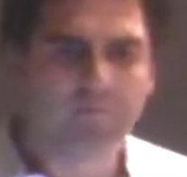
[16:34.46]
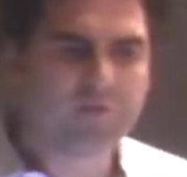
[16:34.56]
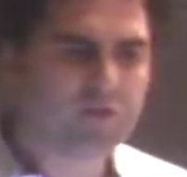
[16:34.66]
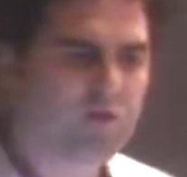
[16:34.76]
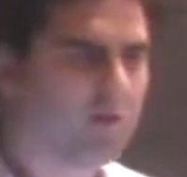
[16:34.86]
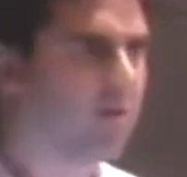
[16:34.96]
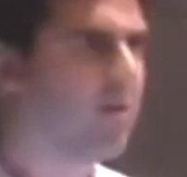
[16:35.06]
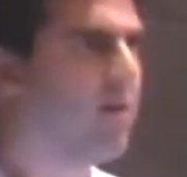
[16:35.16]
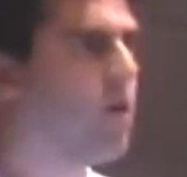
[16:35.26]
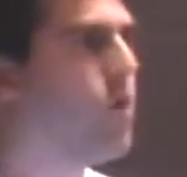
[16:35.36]
just
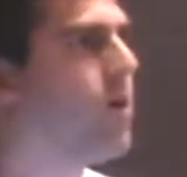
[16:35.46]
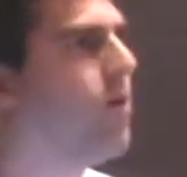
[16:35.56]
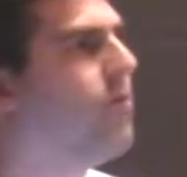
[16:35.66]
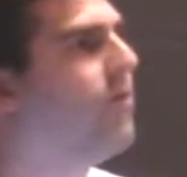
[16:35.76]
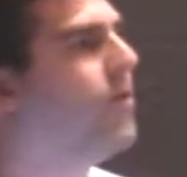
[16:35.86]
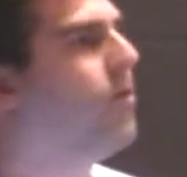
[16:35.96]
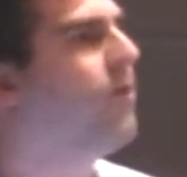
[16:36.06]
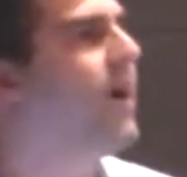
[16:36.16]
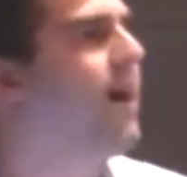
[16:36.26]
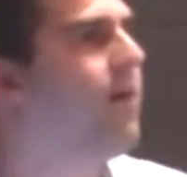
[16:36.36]
a quick overview
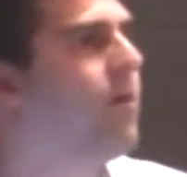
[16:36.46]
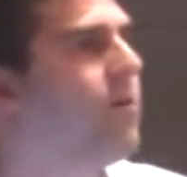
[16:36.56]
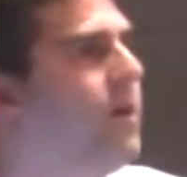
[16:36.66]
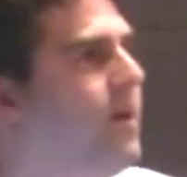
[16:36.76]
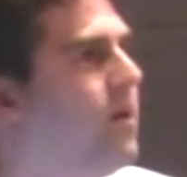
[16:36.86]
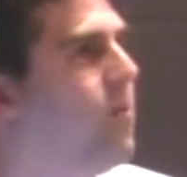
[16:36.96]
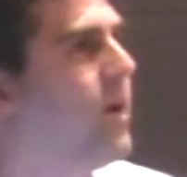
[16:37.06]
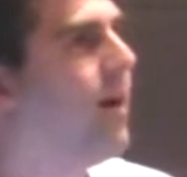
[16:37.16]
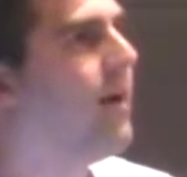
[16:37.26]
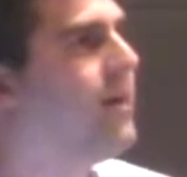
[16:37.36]
of how
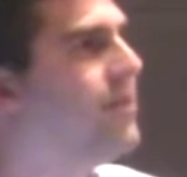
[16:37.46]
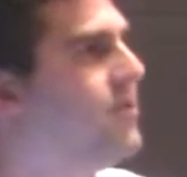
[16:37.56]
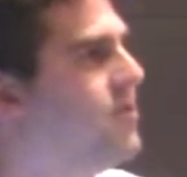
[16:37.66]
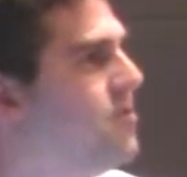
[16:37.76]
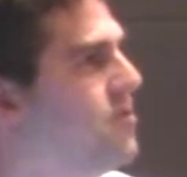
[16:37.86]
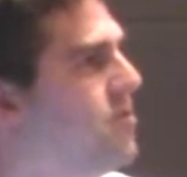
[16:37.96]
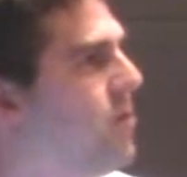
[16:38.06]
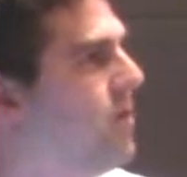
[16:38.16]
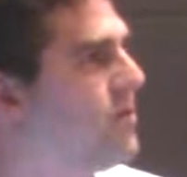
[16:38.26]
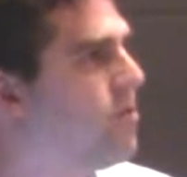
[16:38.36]
we got
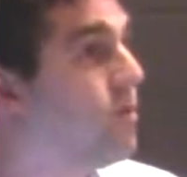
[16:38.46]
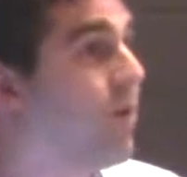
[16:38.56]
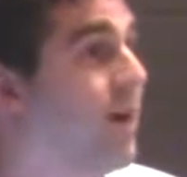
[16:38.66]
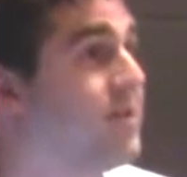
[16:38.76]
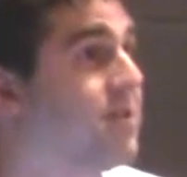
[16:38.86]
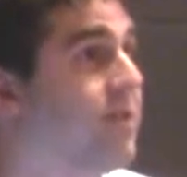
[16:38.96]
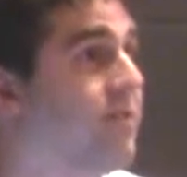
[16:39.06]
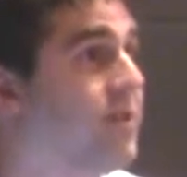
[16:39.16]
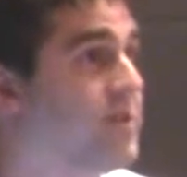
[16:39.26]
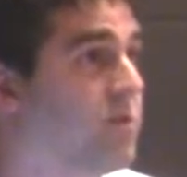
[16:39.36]
into to realizing that
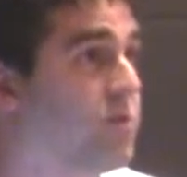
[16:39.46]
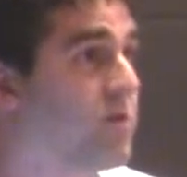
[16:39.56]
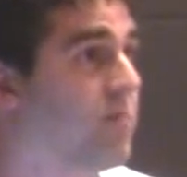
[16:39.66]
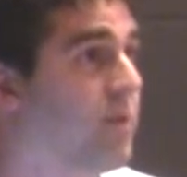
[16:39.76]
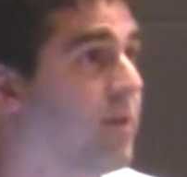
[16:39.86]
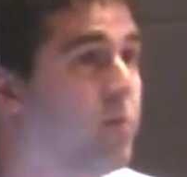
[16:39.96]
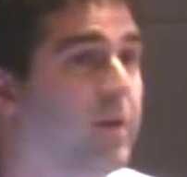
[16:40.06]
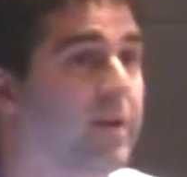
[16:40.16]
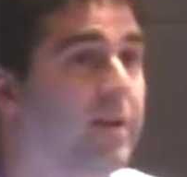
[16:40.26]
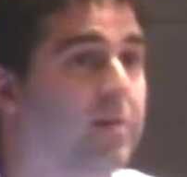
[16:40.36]
fuzzing was something that
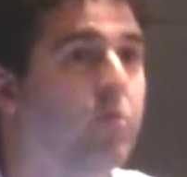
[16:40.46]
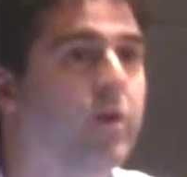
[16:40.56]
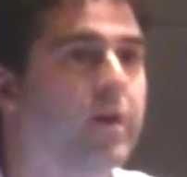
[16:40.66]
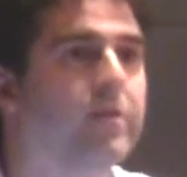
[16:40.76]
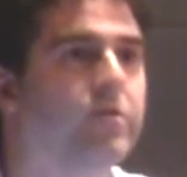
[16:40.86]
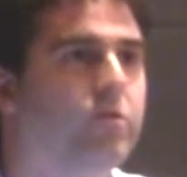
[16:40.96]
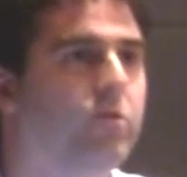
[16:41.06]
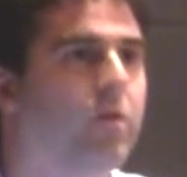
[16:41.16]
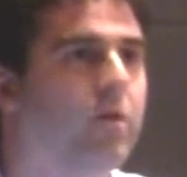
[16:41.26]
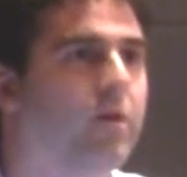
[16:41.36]
we needed to bring
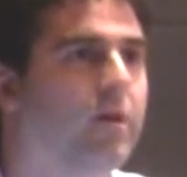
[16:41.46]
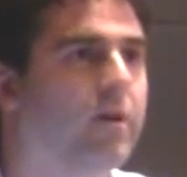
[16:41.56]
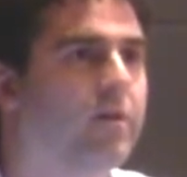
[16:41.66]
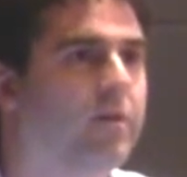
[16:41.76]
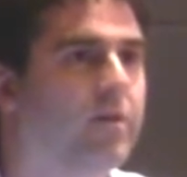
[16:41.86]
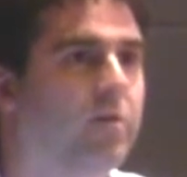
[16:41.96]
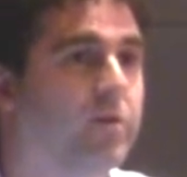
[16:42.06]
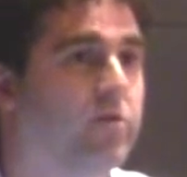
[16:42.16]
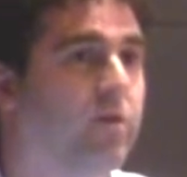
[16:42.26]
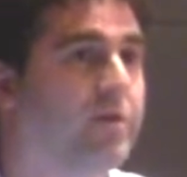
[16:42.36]
into our
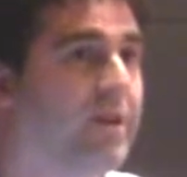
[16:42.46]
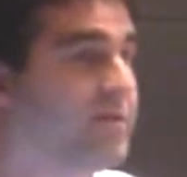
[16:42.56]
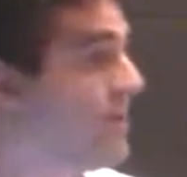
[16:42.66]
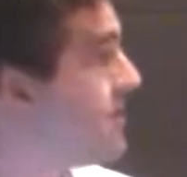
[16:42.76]
into our testing